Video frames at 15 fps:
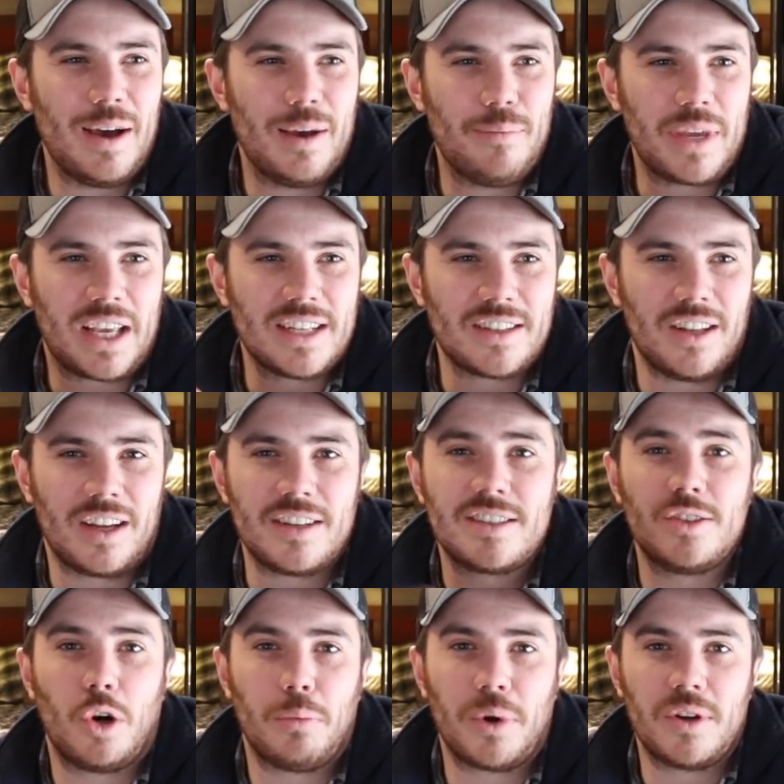because a lot of
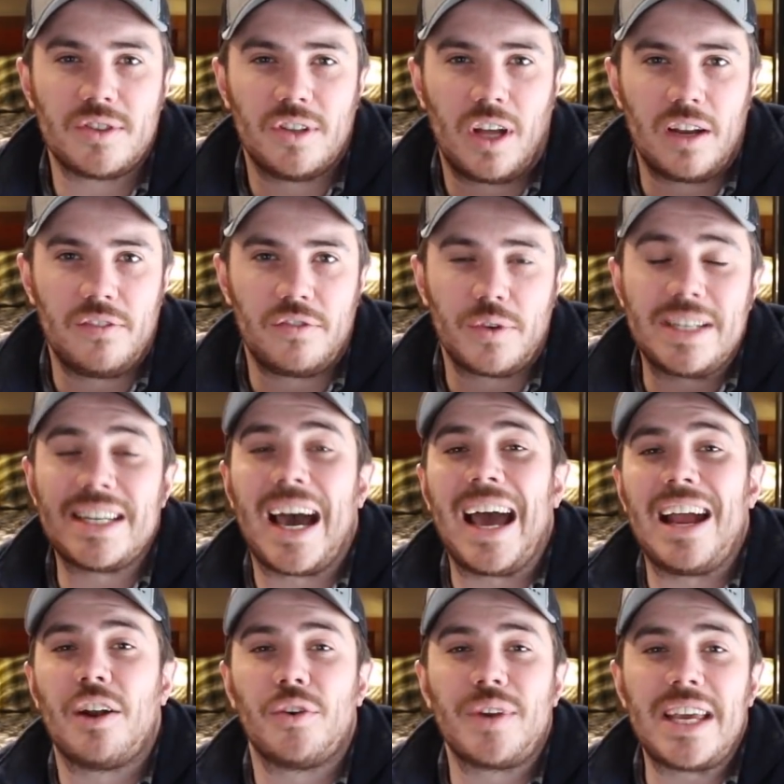snowbirds, a lot of
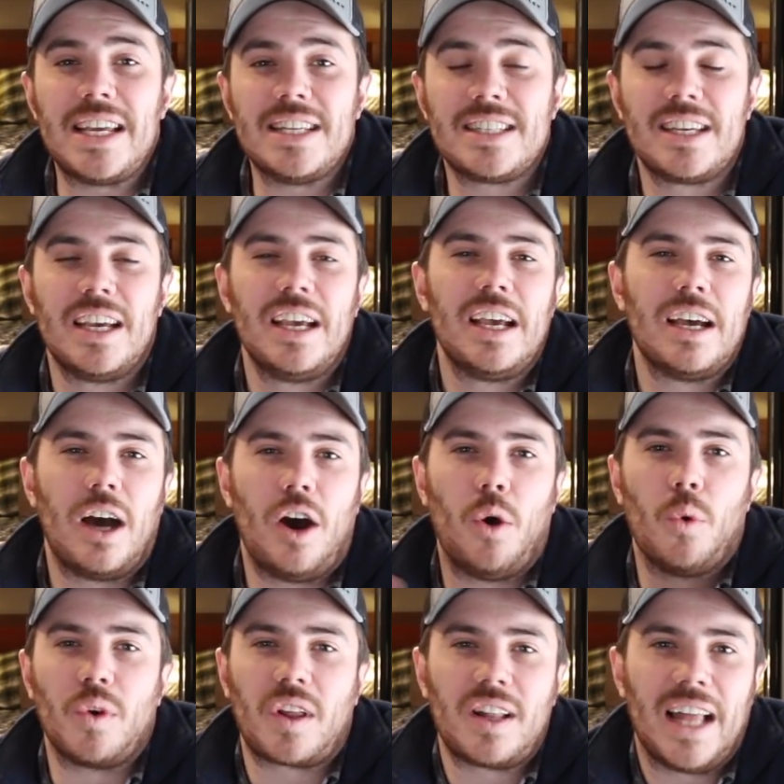retirees
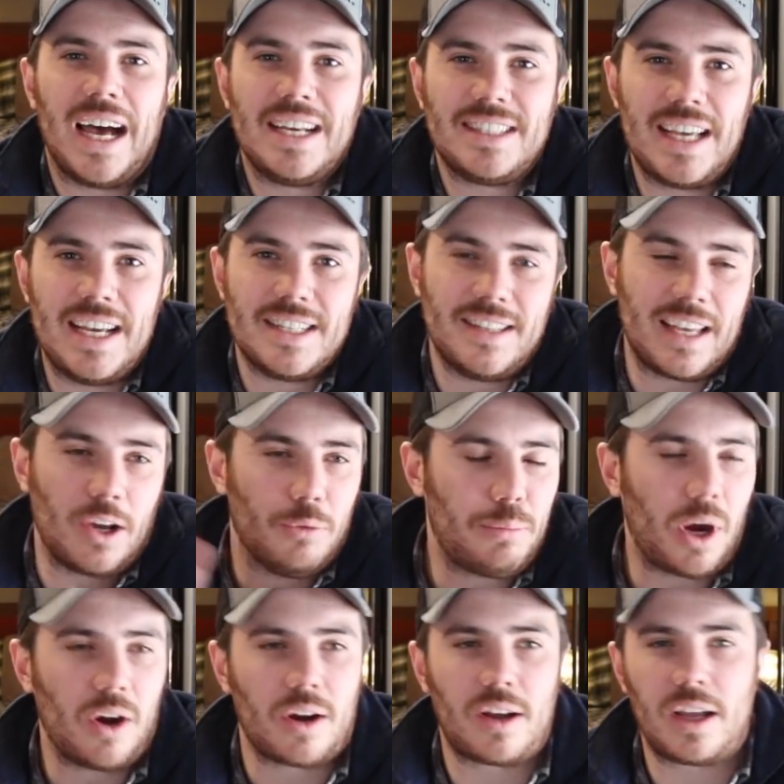own Class A's and they go
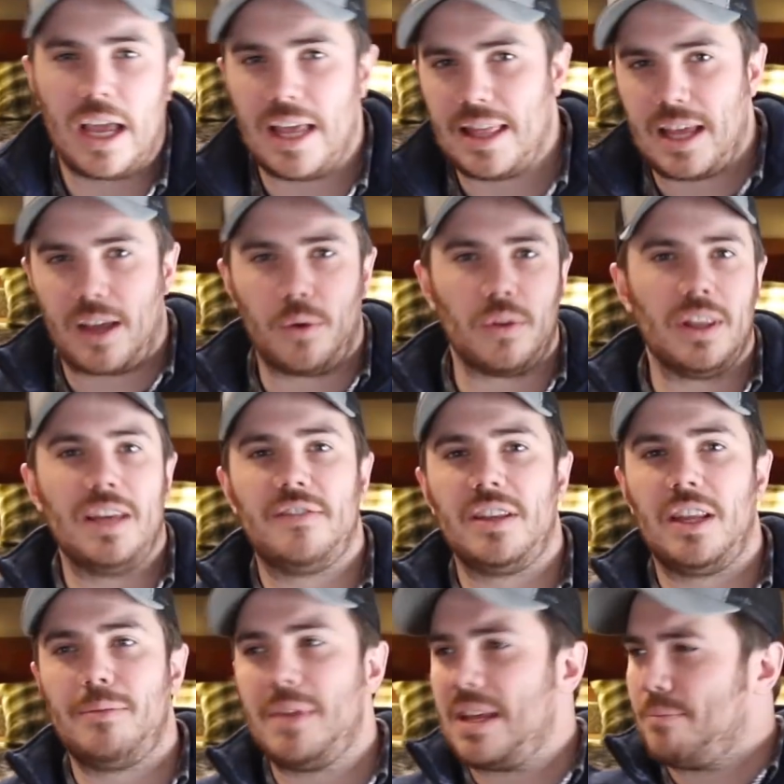park and they go live in
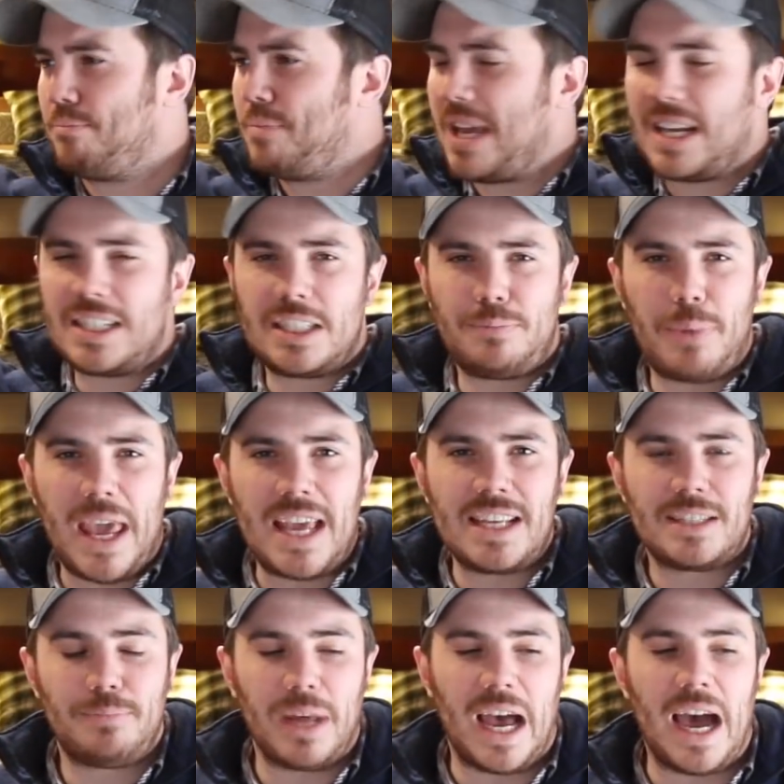them. They have big
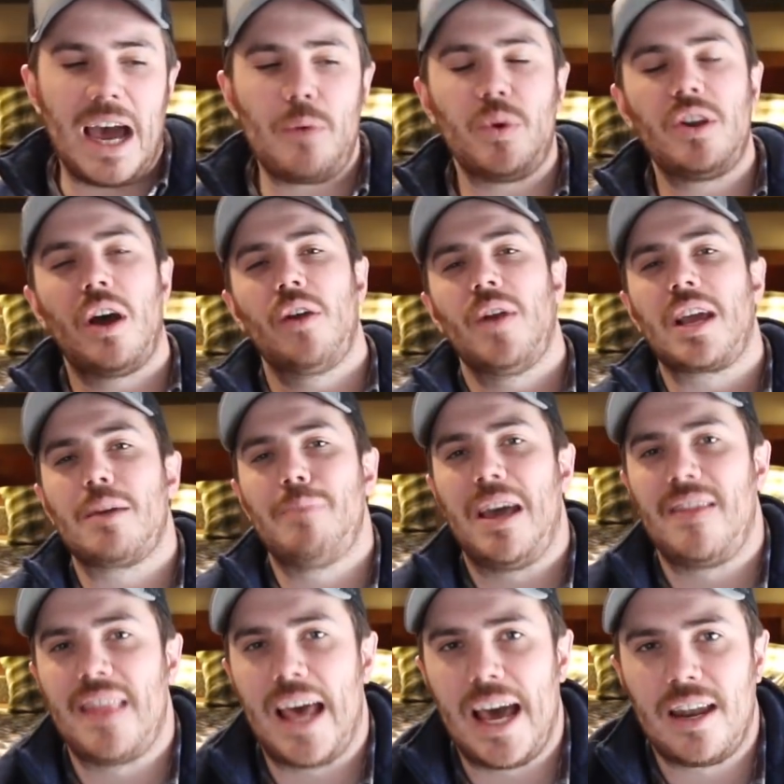space, but I would not
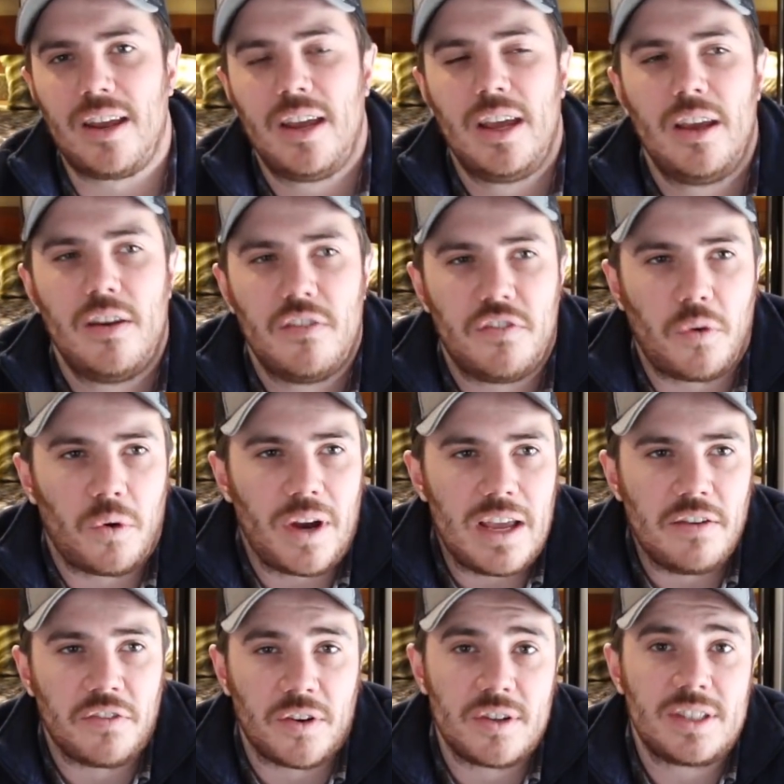recommend that for a
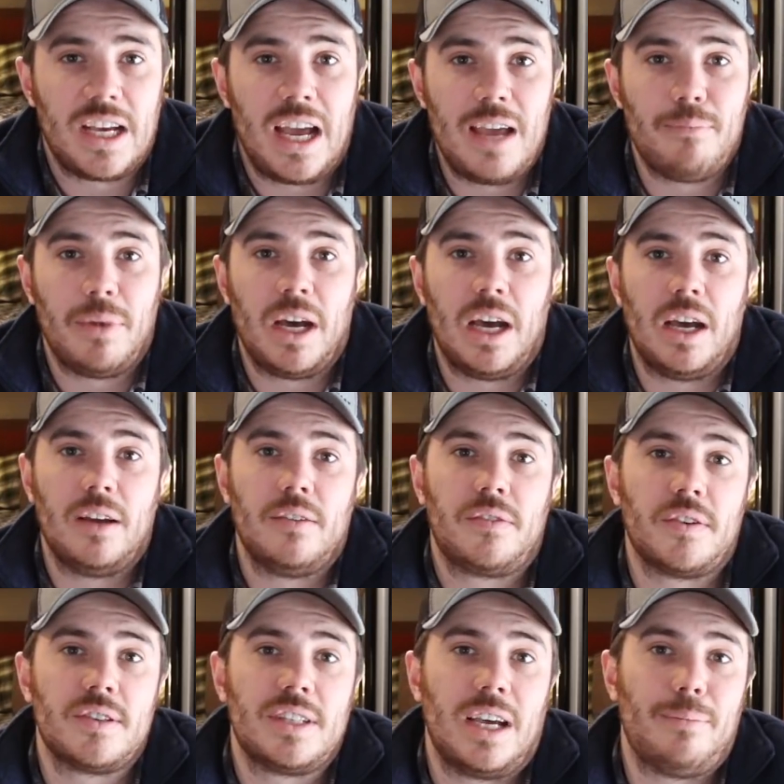first-time
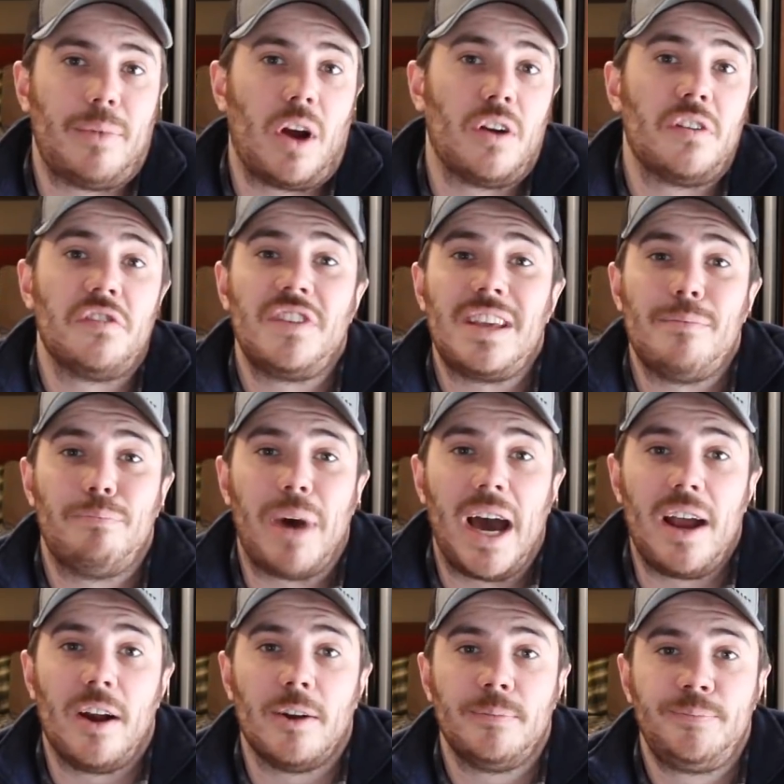RV
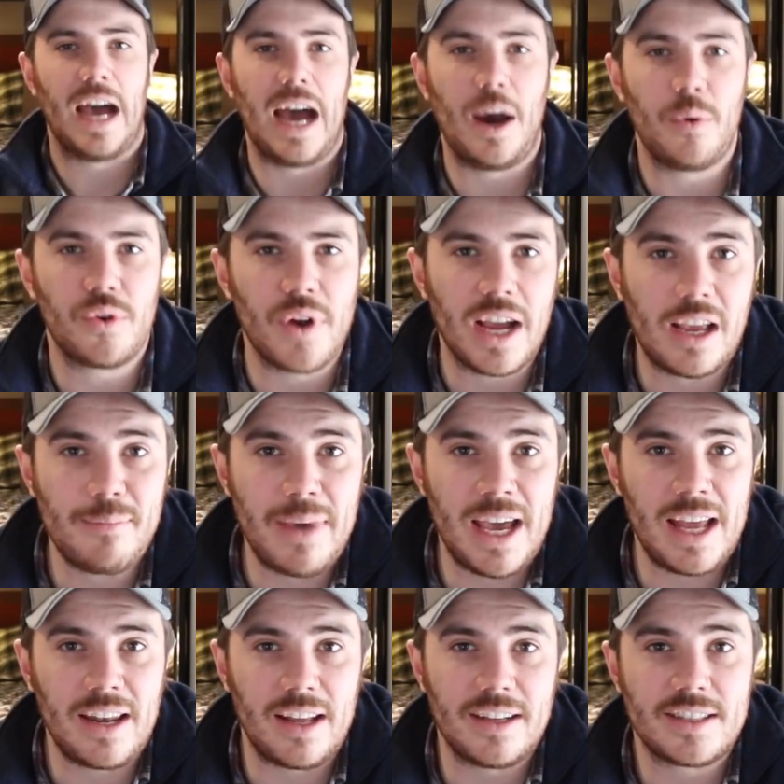buyer. I would
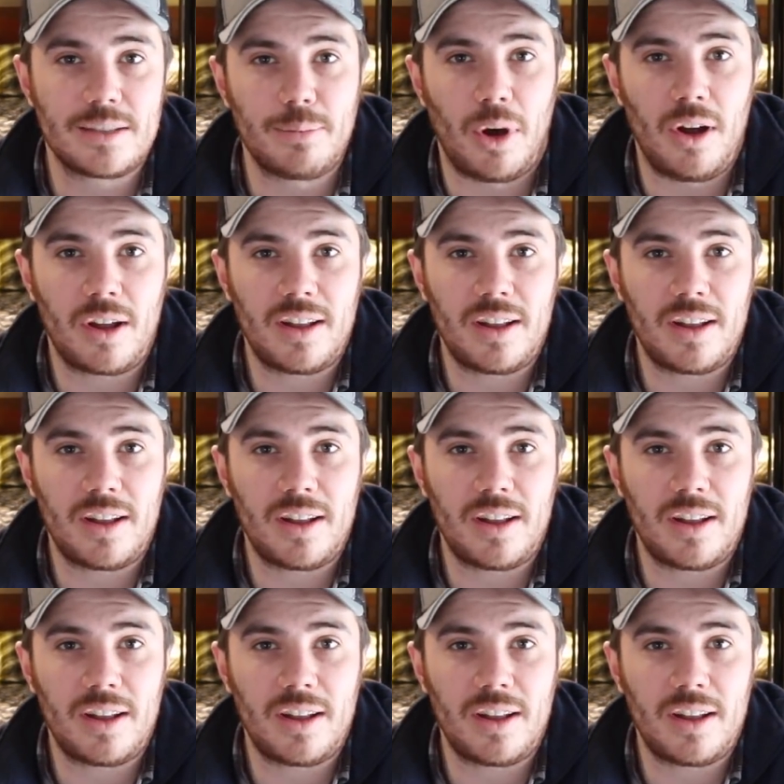recommend a small